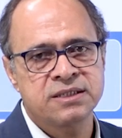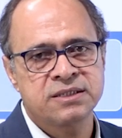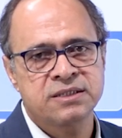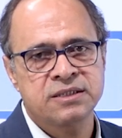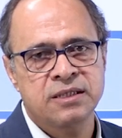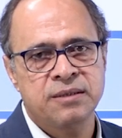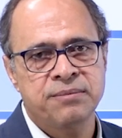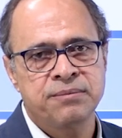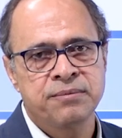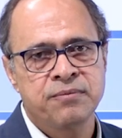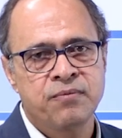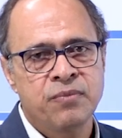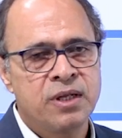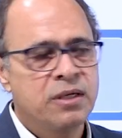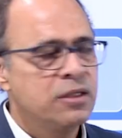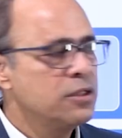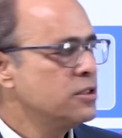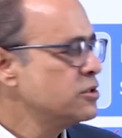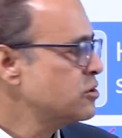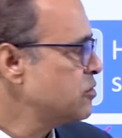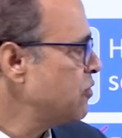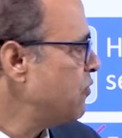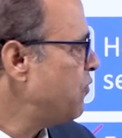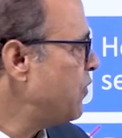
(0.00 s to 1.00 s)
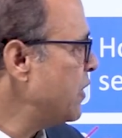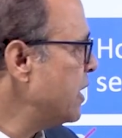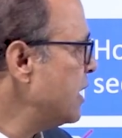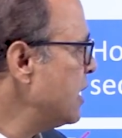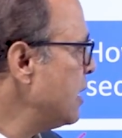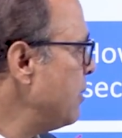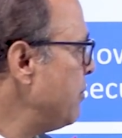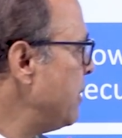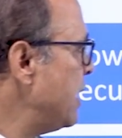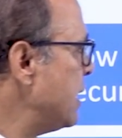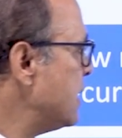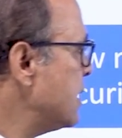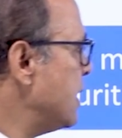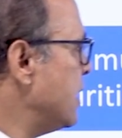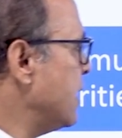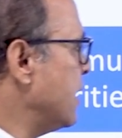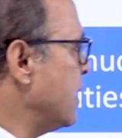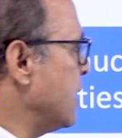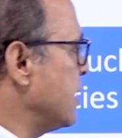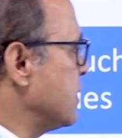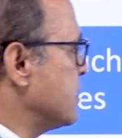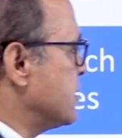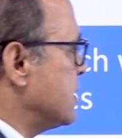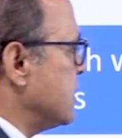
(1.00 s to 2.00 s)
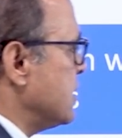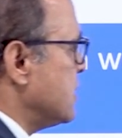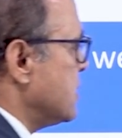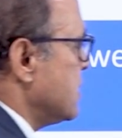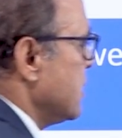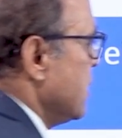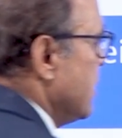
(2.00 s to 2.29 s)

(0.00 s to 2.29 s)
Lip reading: step. So fundamental analysis